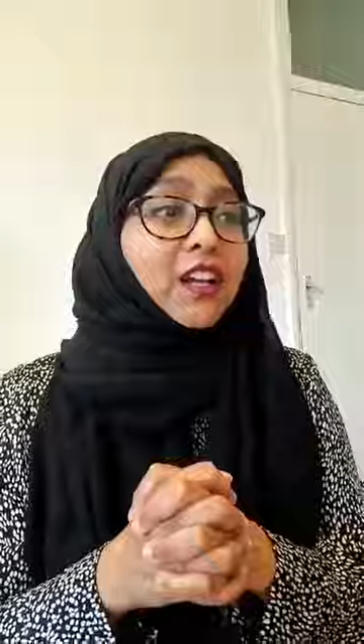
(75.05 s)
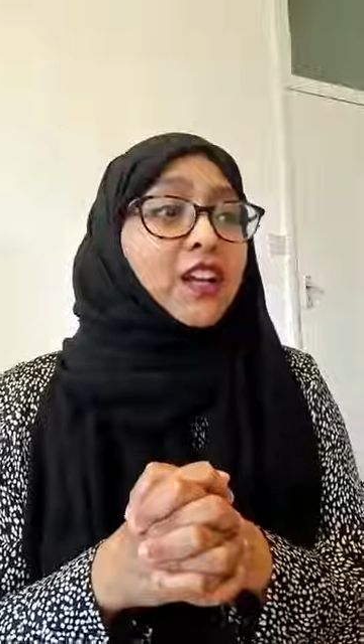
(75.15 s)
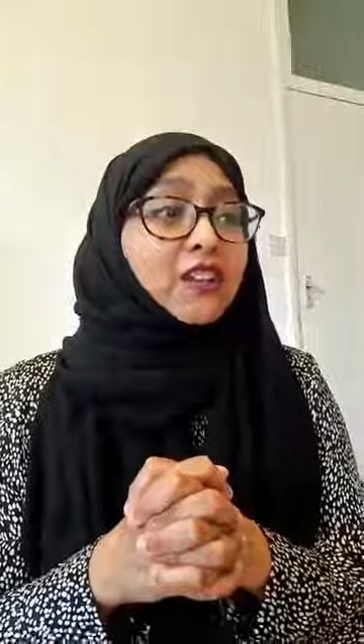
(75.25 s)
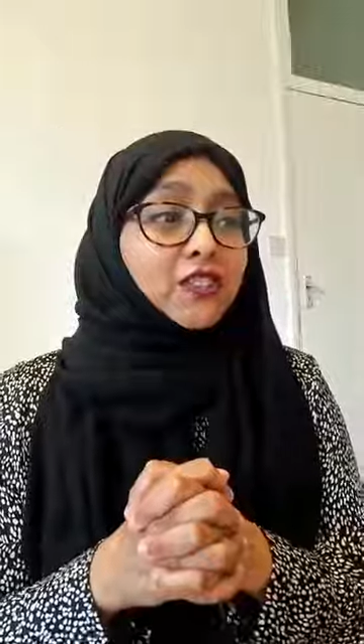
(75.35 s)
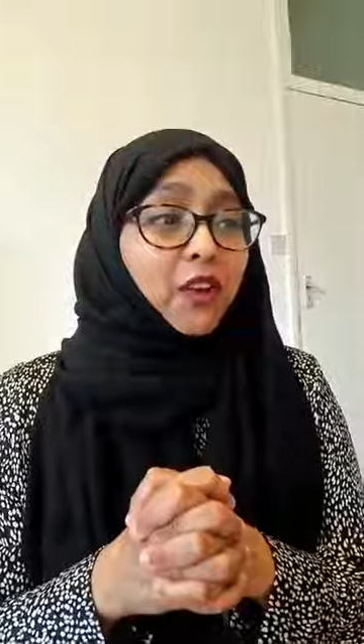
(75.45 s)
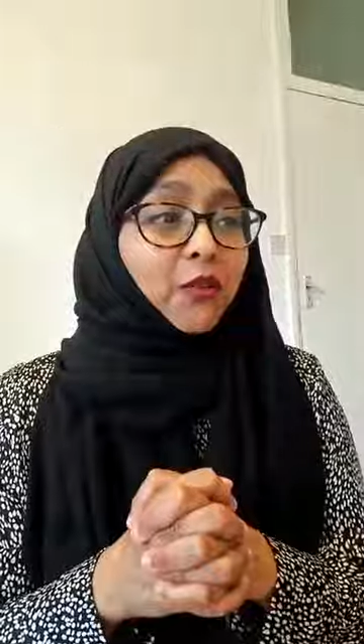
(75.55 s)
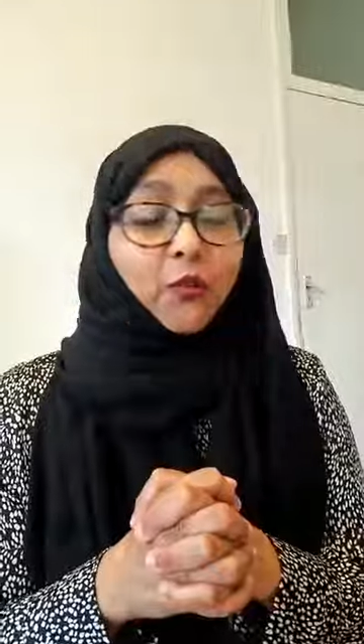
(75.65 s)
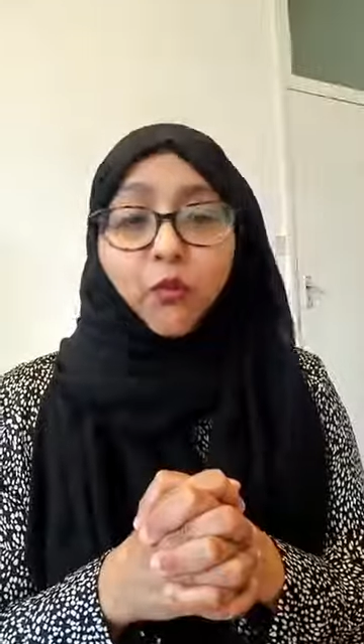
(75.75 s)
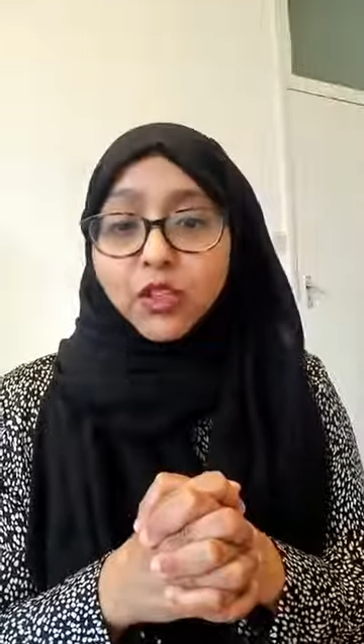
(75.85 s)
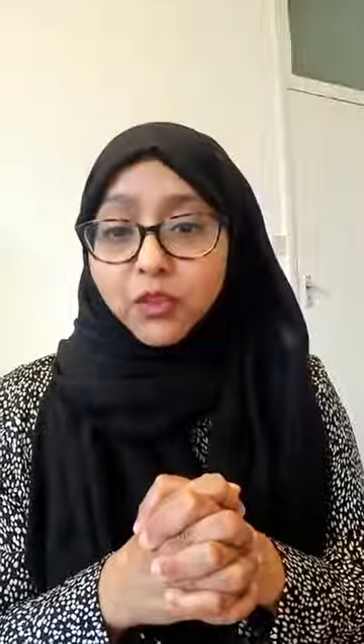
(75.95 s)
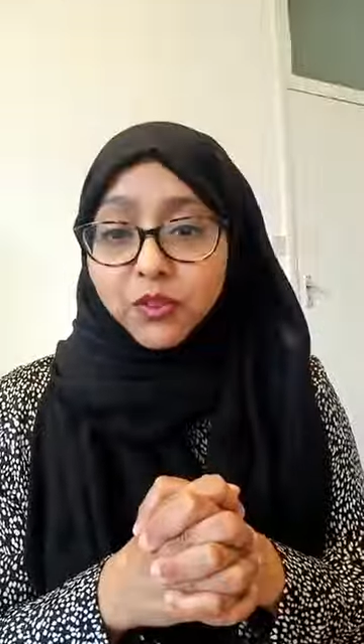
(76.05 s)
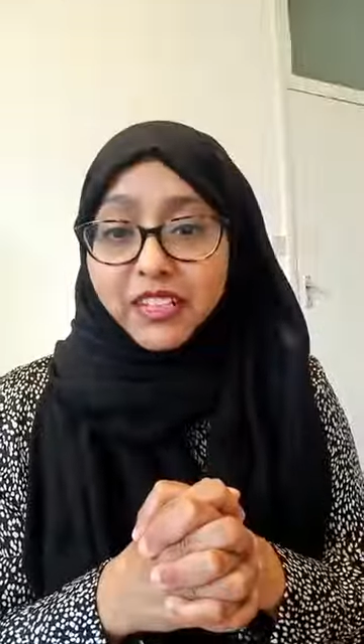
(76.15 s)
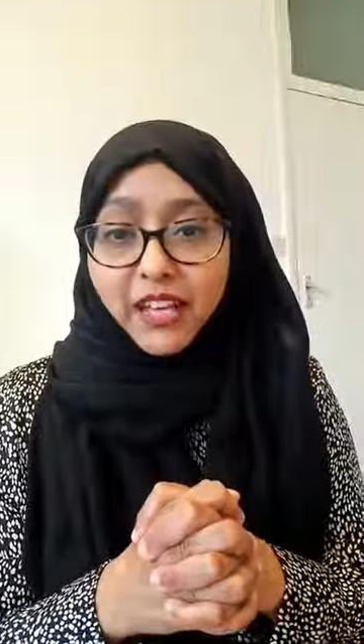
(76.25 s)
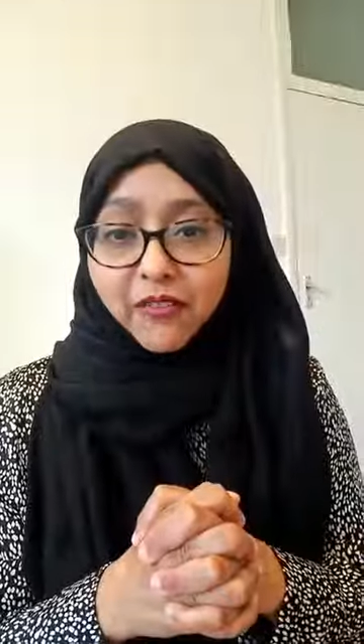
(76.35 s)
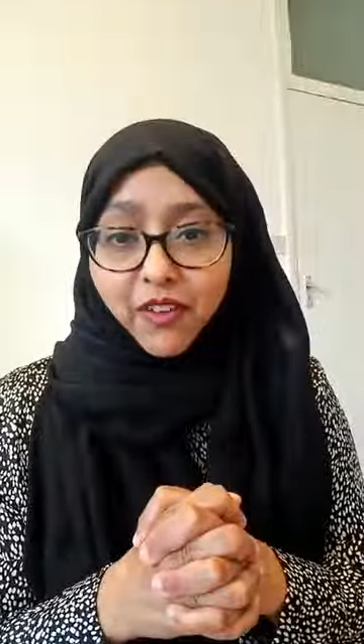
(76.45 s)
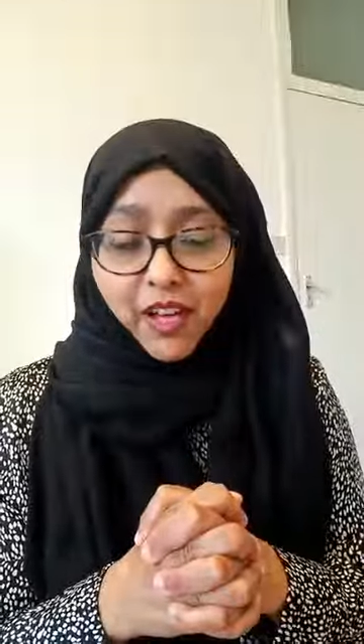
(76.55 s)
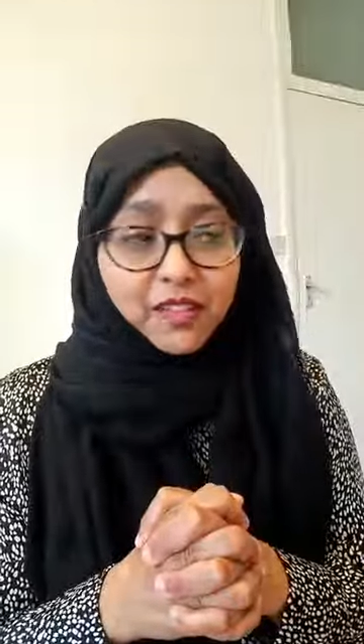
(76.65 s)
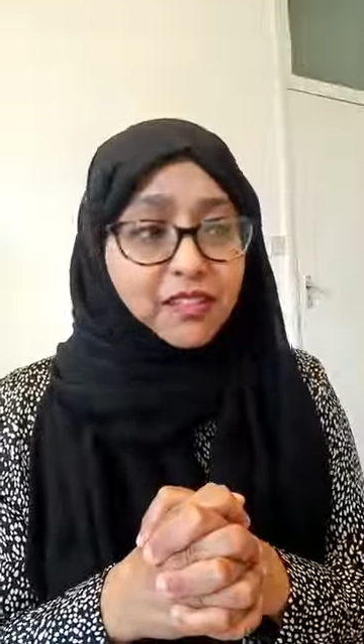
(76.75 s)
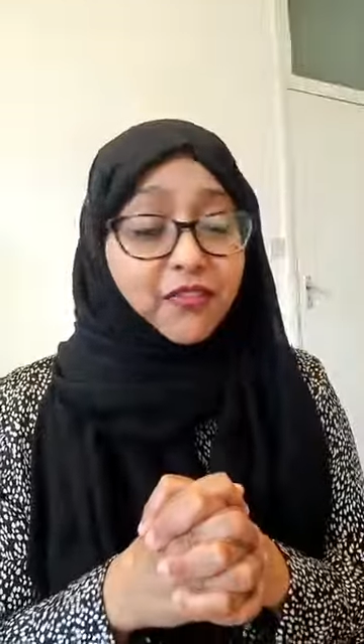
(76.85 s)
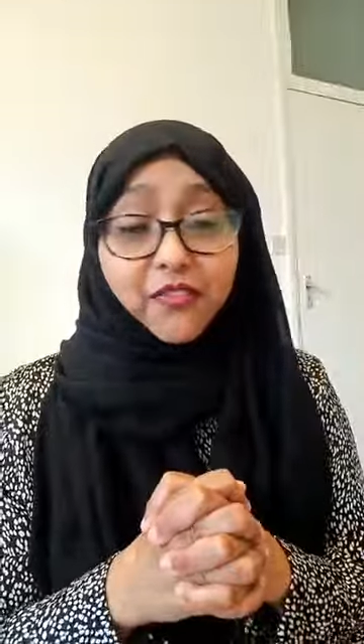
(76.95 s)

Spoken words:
So what do you want to hear first?